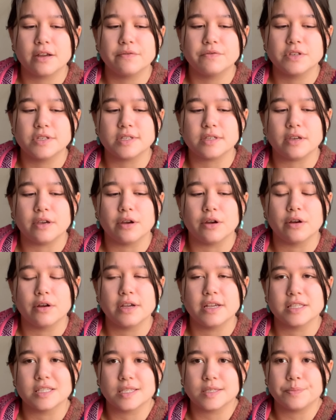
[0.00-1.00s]
of this year
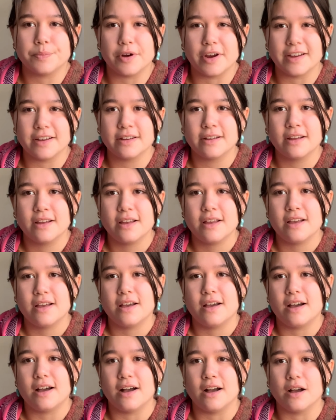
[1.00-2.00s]
in spring.
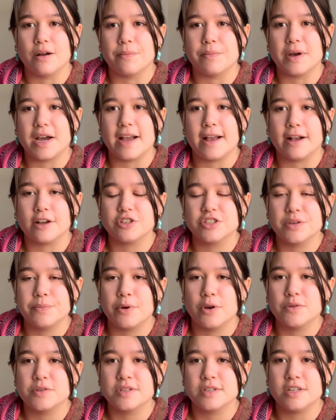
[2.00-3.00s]
Um, I actually
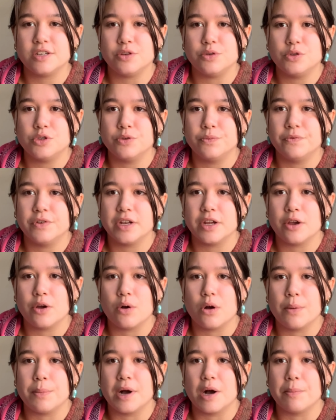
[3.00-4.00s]
posted a YouTube
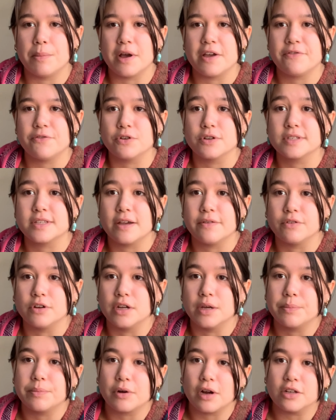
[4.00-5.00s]
video about my first ever
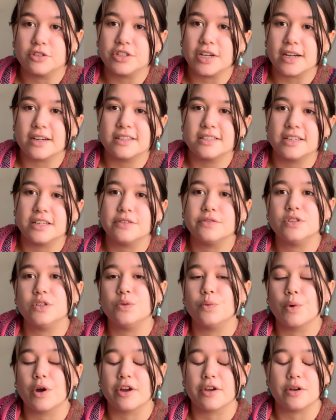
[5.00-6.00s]
knit project if
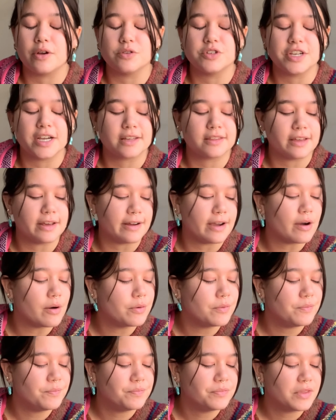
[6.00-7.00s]
you want to go check that
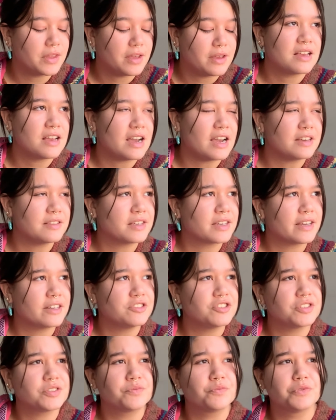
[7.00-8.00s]
out. I think I
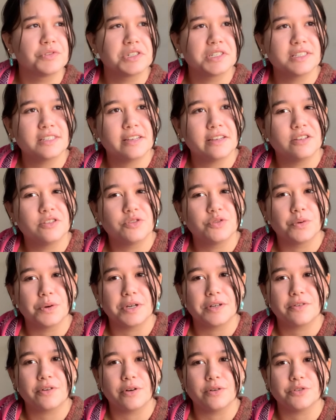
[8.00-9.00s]
just really
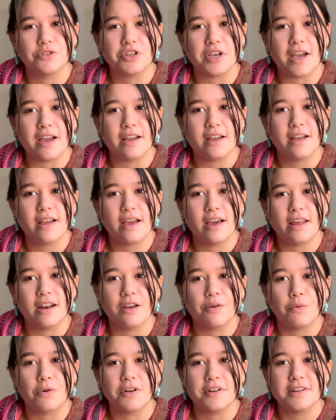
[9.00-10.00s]
enjoyed crochet and
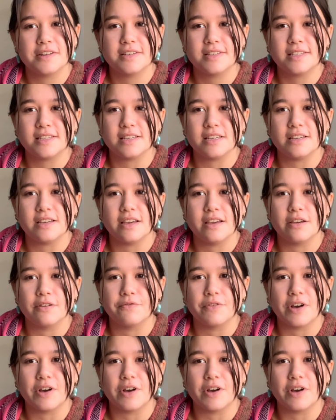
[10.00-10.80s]
I wanted to see if